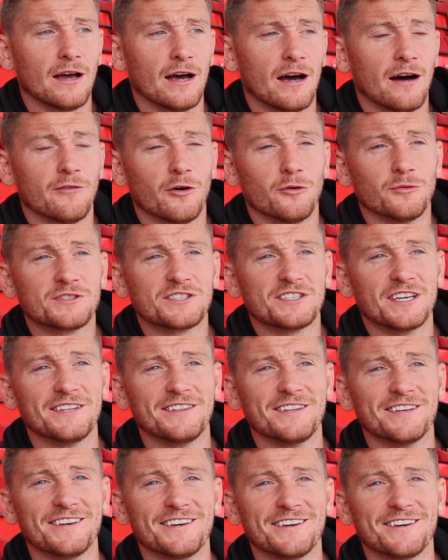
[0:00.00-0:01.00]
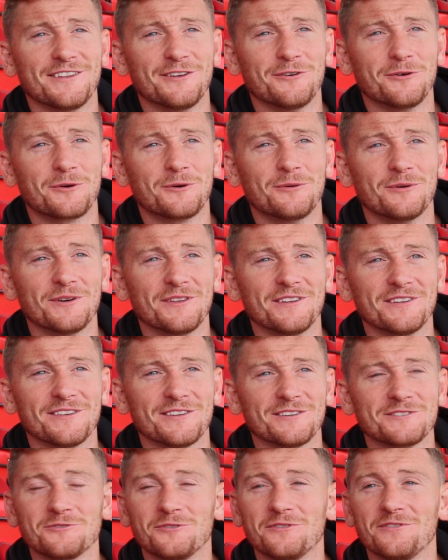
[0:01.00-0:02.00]
I've always said the old quote that
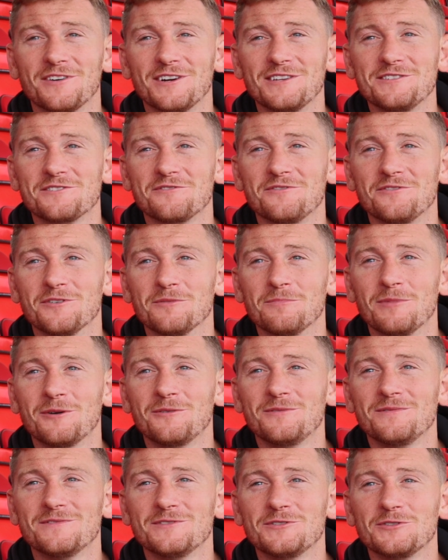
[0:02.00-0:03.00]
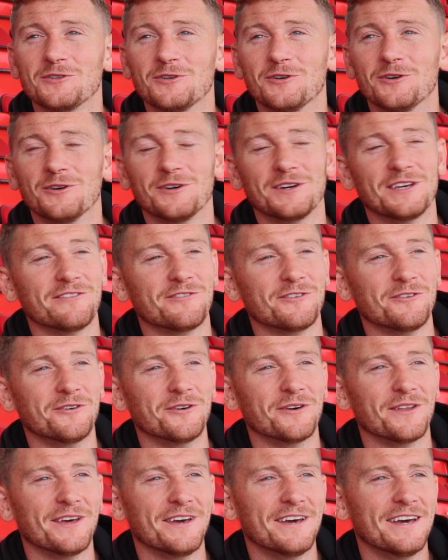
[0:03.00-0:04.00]
there's no friends in football. So even
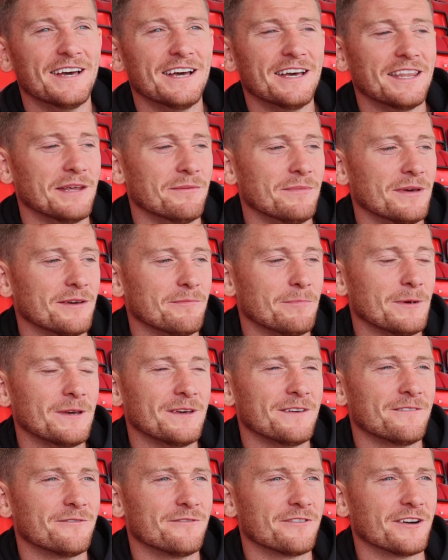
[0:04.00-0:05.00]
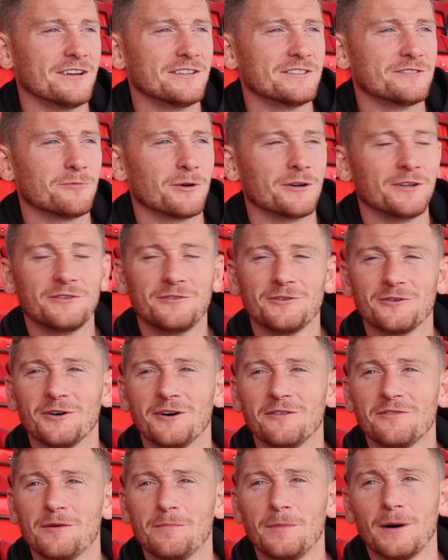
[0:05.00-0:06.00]
though they may be friends 1 and 2
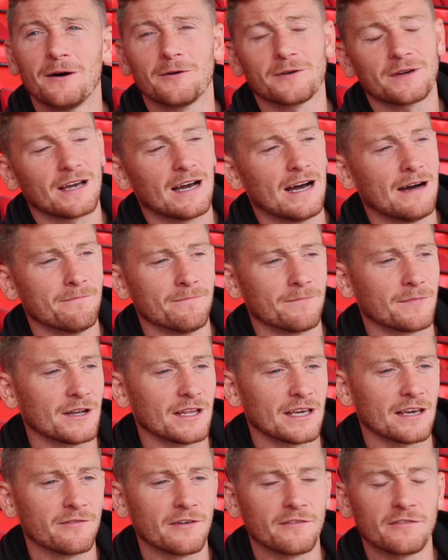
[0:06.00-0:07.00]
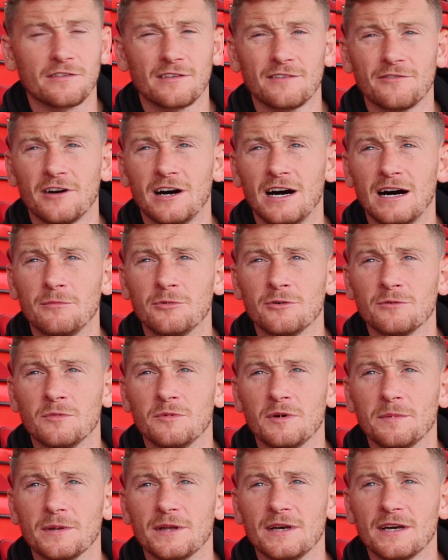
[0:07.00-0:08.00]
off the park, I'm going to give everything for Hamilton
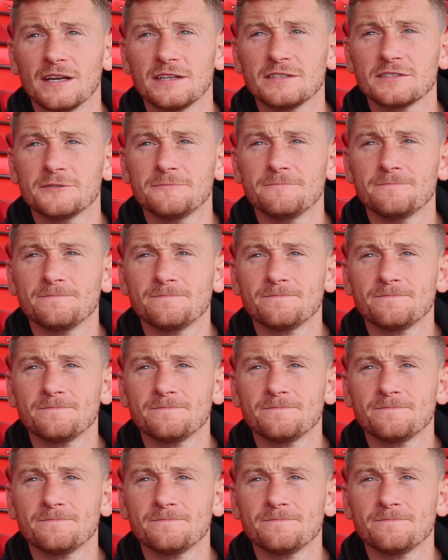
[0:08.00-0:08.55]
when we play against them.